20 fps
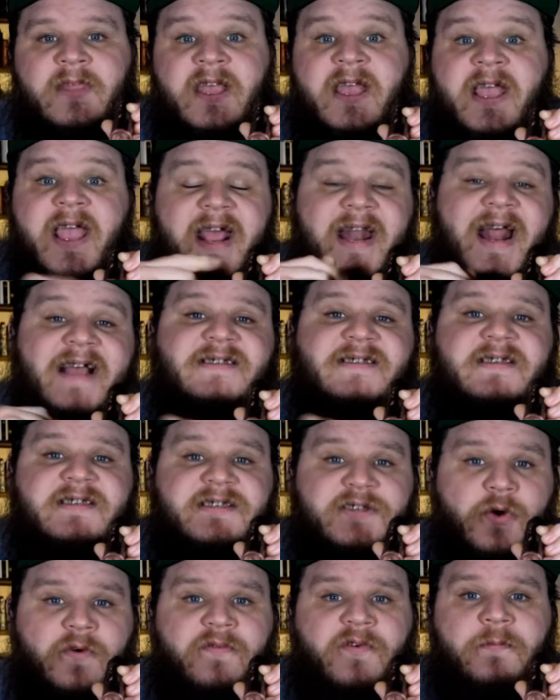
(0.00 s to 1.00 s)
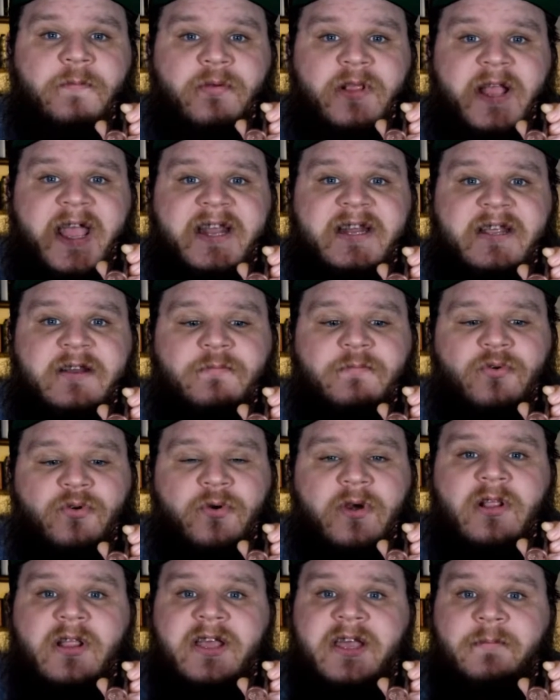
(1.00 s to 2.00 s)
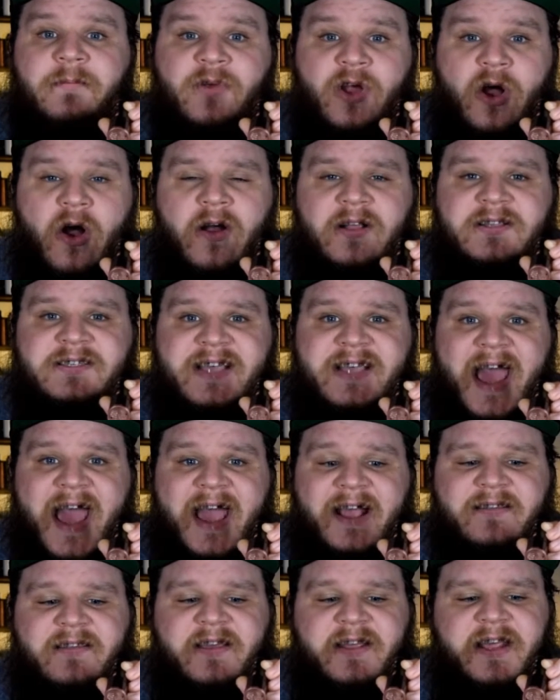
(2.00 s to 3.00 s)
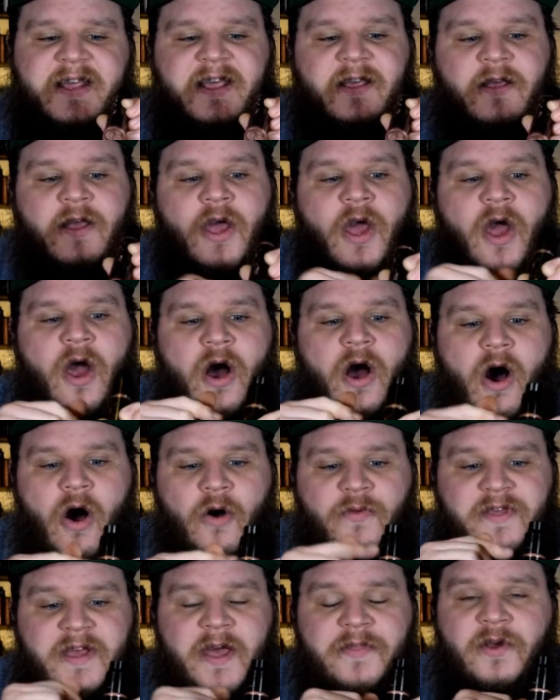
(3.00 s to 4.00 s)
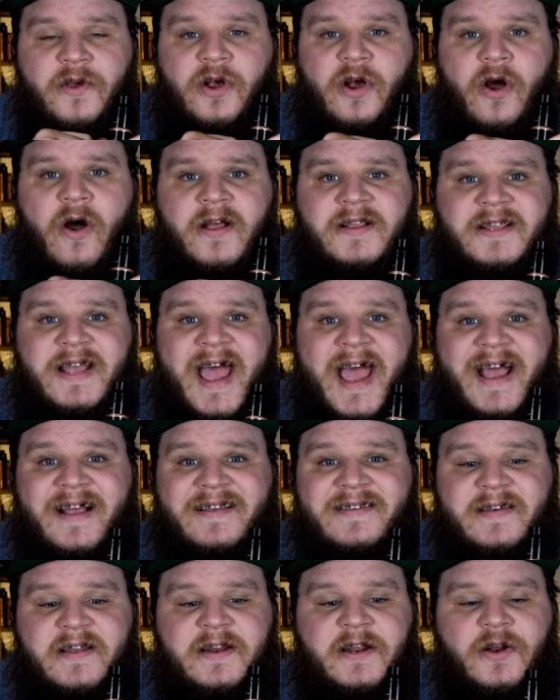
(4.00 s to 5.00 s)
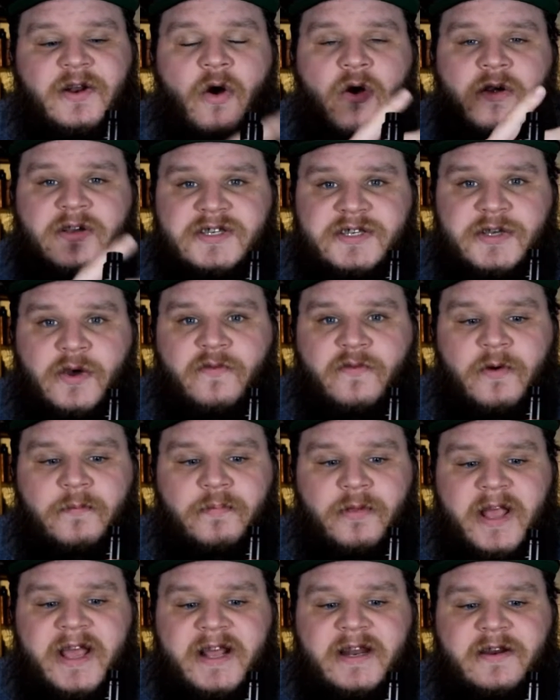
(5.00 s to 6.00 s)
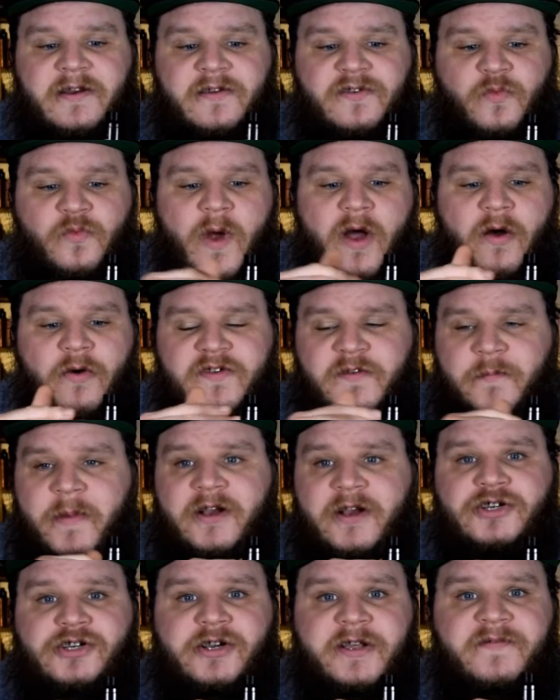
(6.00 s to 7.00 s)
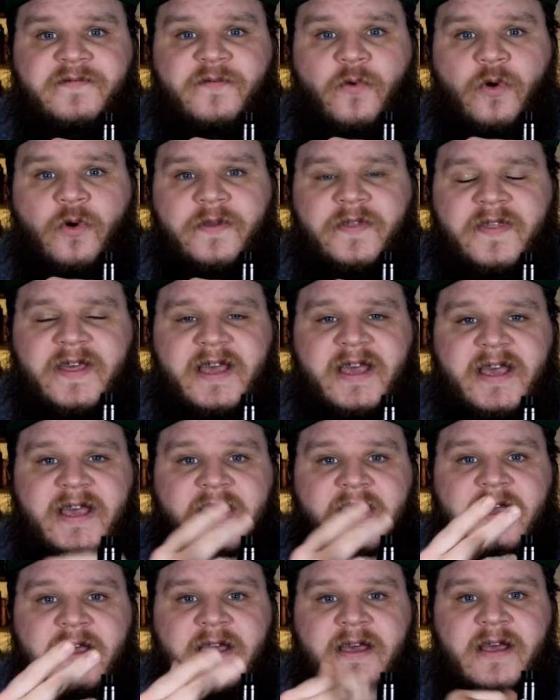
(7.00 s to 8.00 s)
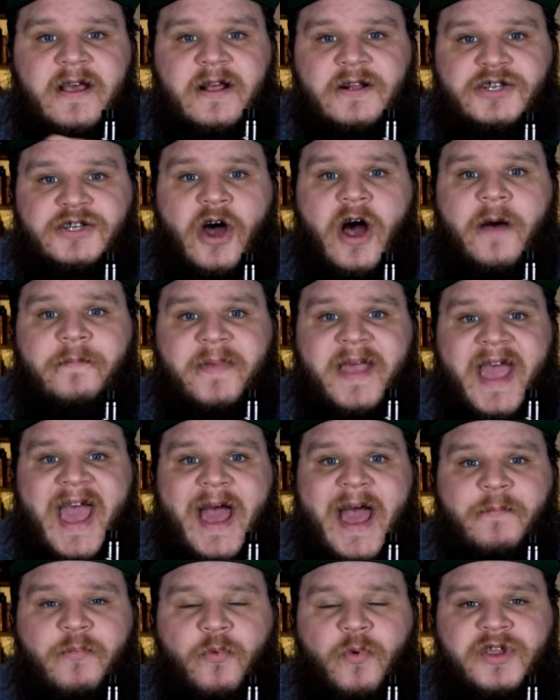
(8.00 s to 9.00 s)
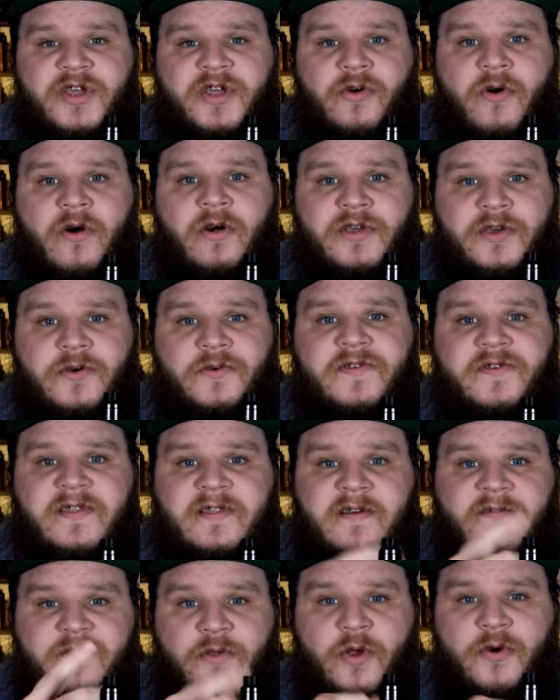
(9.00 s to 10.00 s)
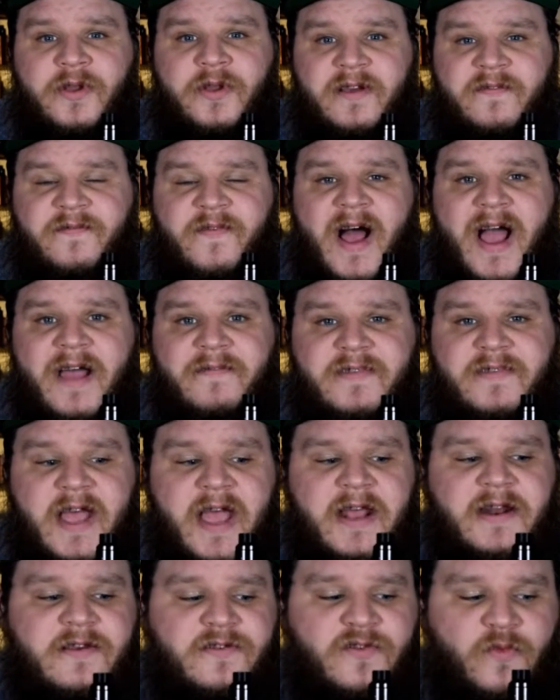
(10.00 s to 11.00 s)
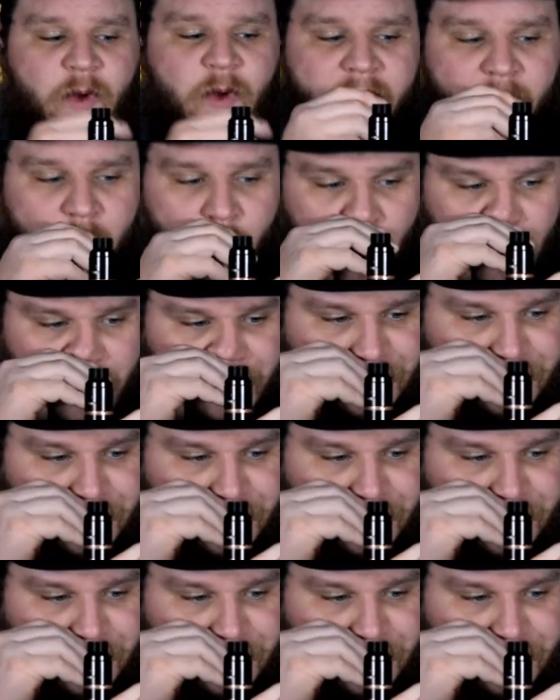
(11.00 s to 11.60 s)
It has a silver plated beryllium contact in it. All the other contacts in it are silver plated as well, especially for the top cap when you are using the floating 510 as well.